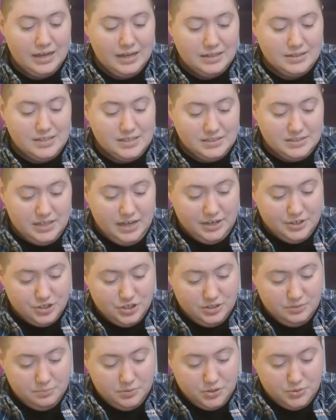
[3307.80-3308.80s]
This
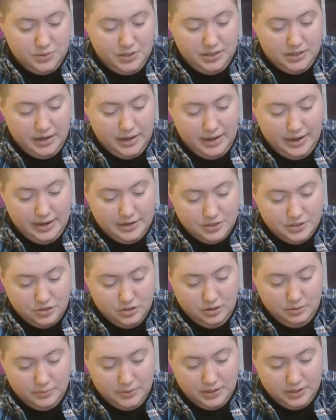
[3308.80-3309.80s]
tension between a
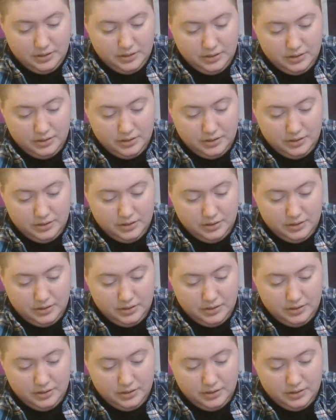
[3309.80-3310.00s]
hegemonic